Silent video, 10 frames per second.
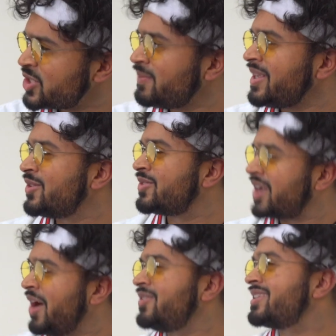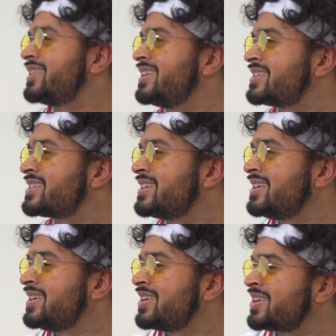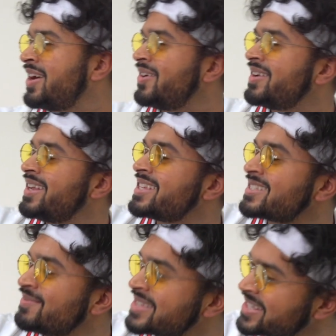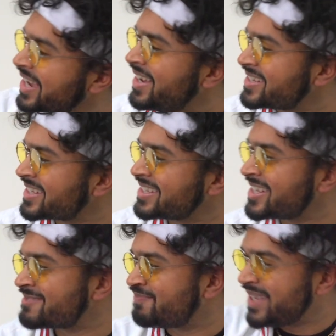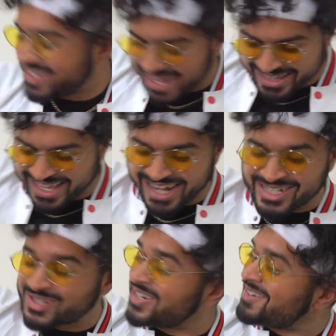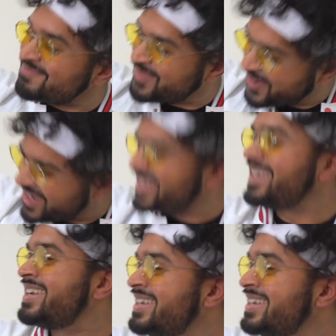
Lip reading: you mean you coded this? Coated in some sauce? Cause this beat got that drip, boy.